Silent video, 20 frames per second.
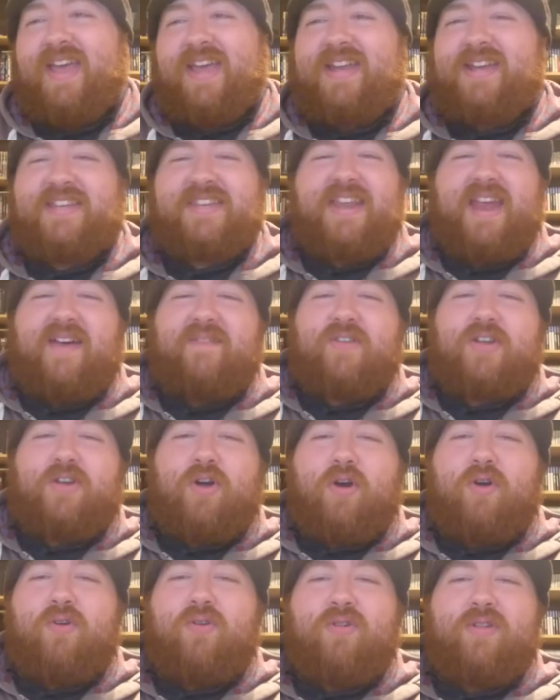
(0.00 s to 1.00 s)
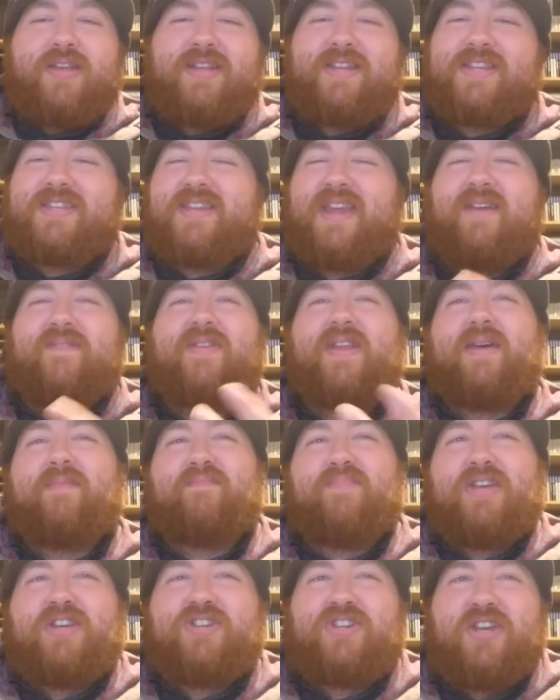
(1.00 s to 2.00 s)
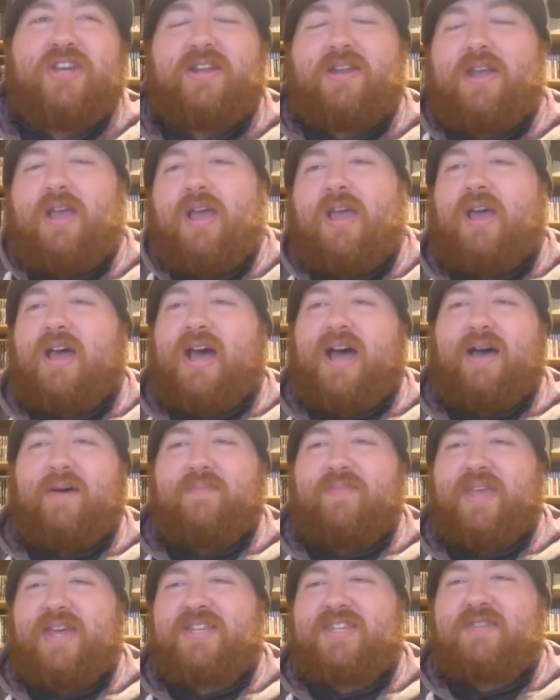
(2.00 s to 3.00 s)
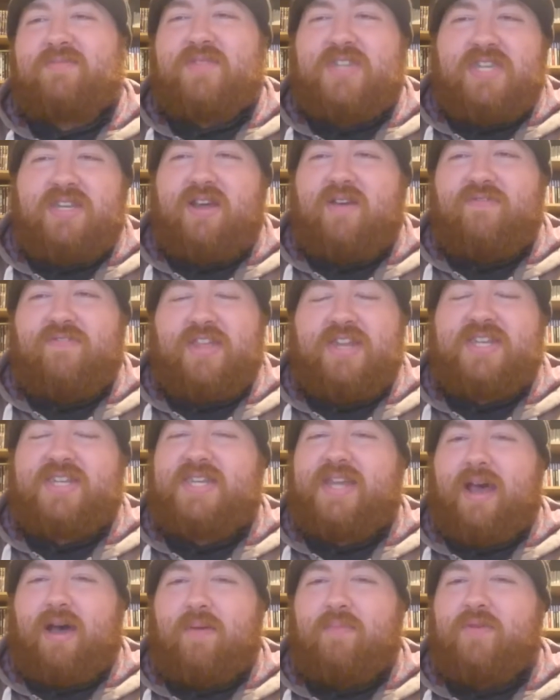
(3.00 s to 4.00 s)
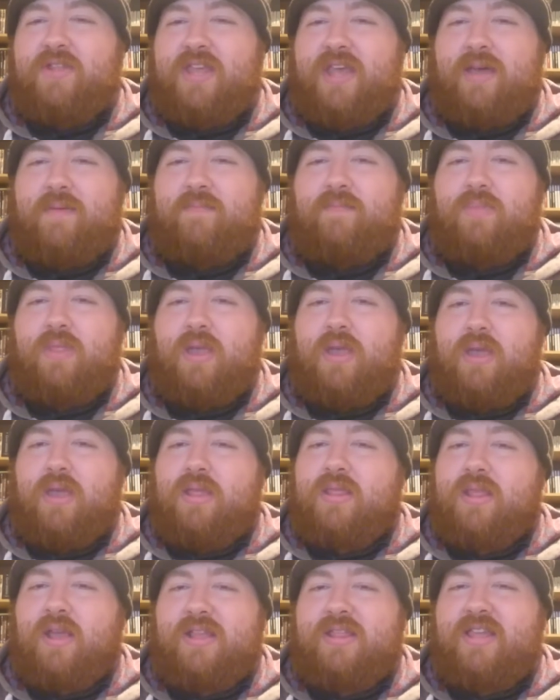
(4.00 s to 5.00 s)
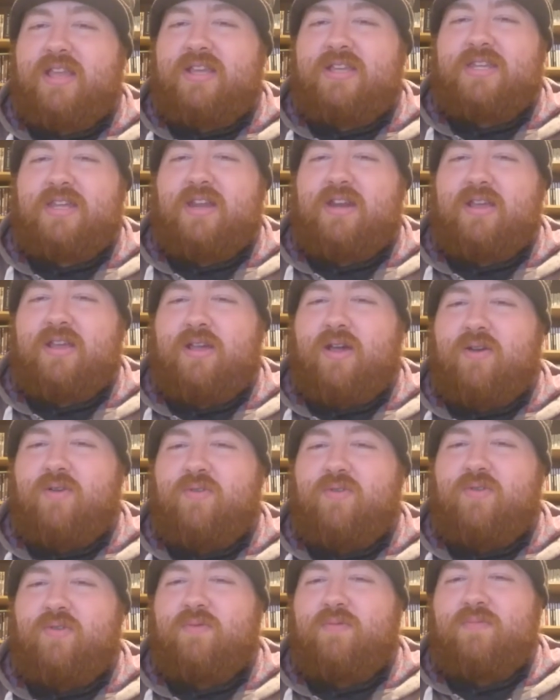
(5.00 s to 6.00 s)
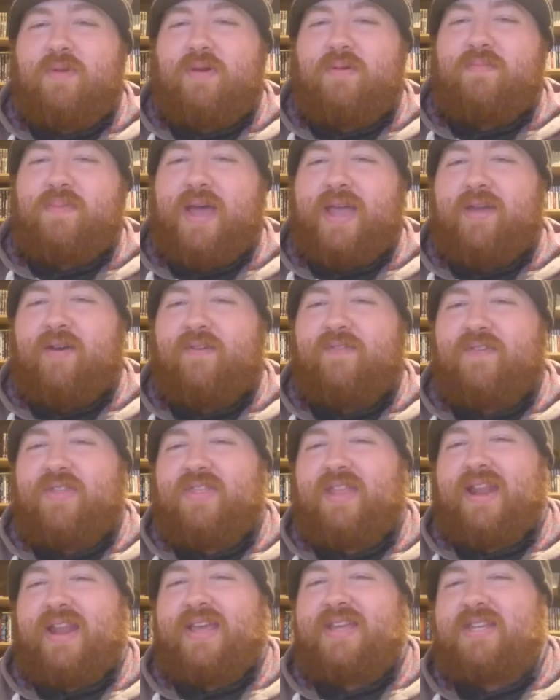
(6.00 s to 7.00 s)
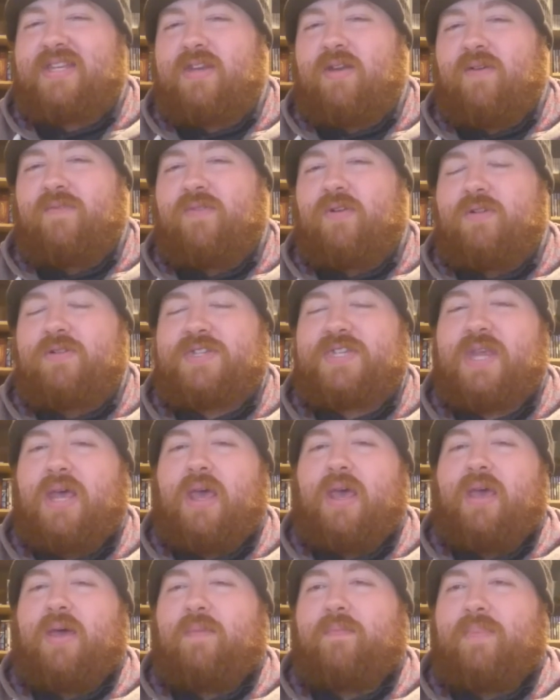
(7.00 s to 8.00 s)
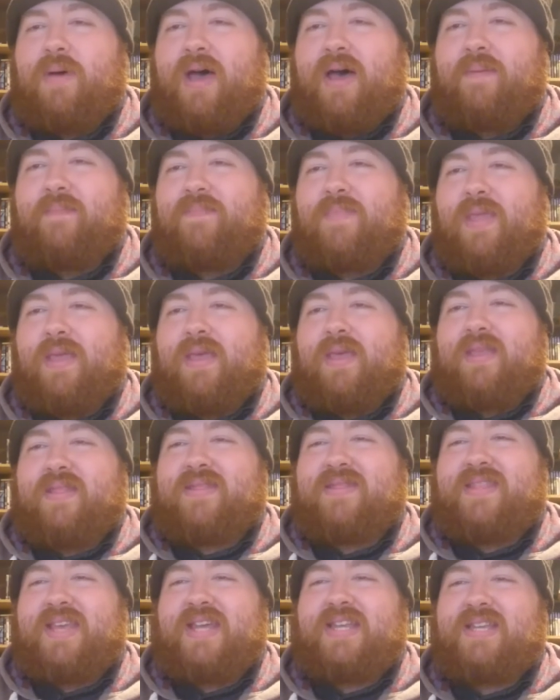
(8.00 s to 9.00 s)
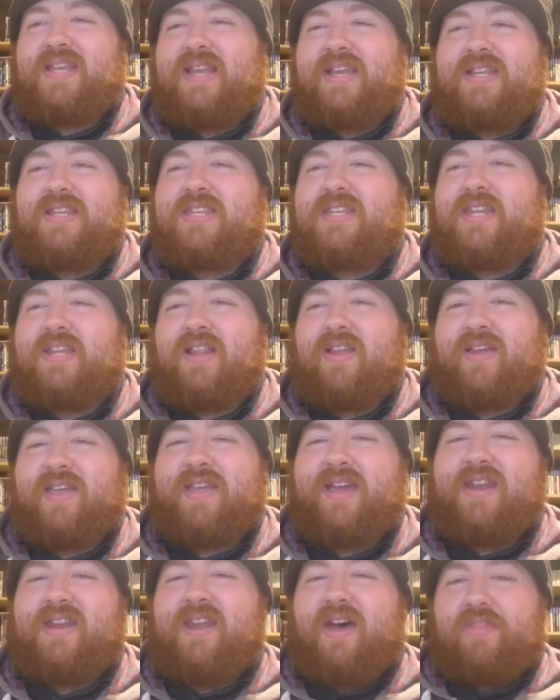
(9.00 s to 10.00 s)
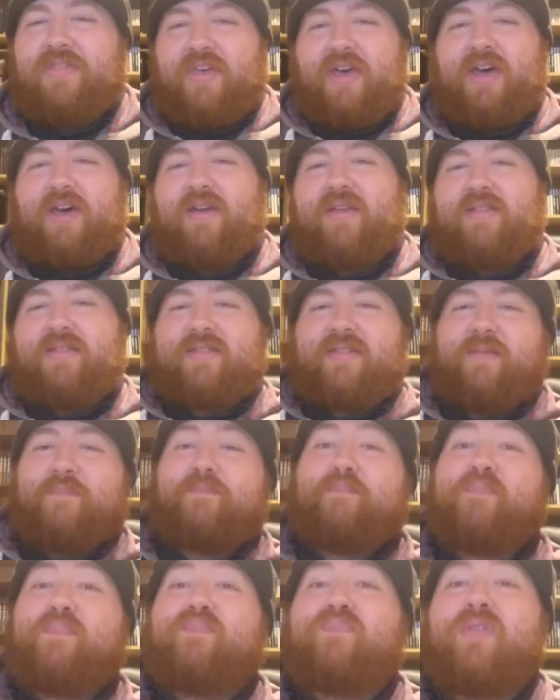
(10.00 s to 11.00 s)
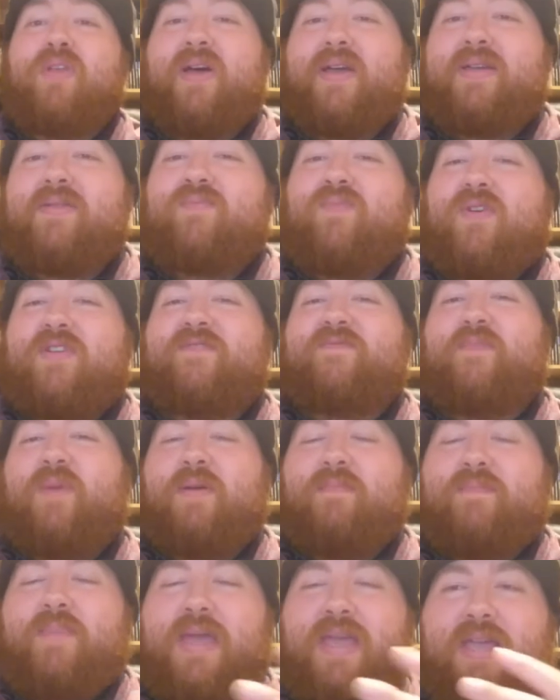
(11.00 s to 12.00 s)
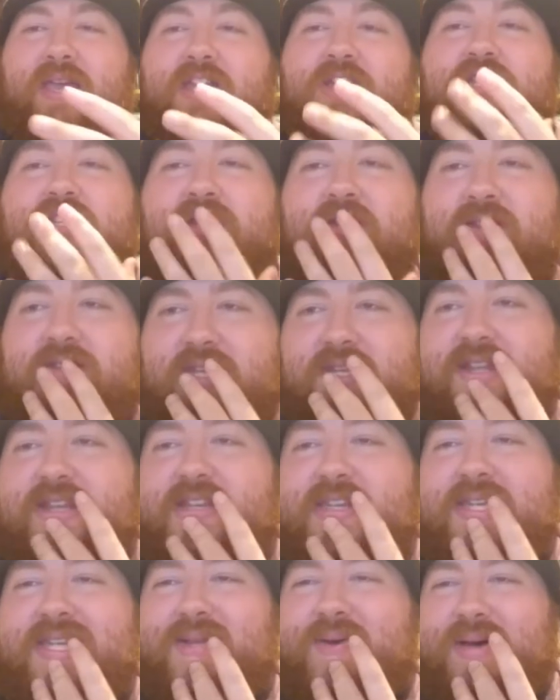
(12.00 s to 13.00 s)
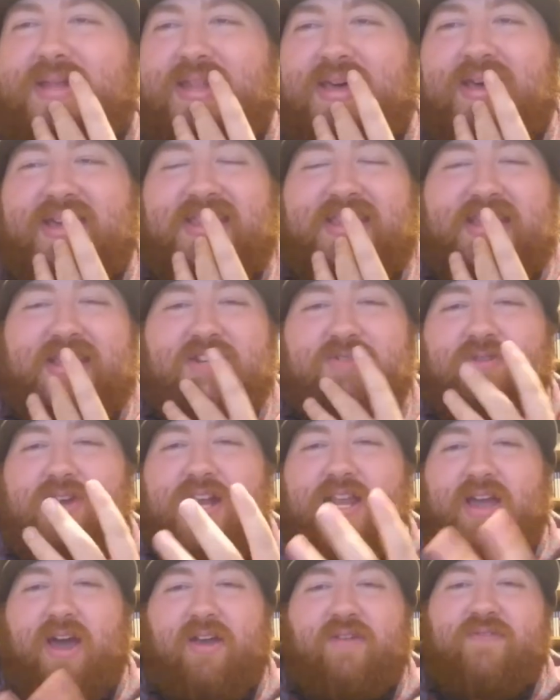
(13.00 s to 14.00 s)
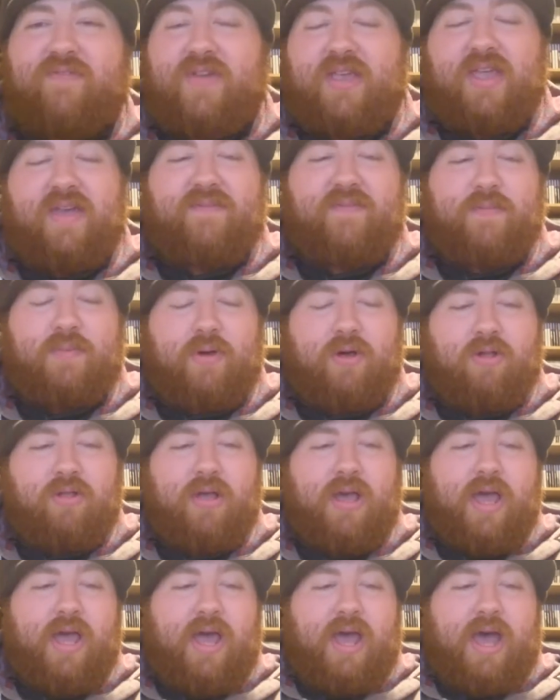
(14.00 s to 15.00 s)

He doesn't have a goal, he doesn't have an ambition. There's some stuff that's set up with him that I think is going to go and pay off in the later novels, but this leads to like another, one of my big issues, and this is the one that I think is really unforgivable.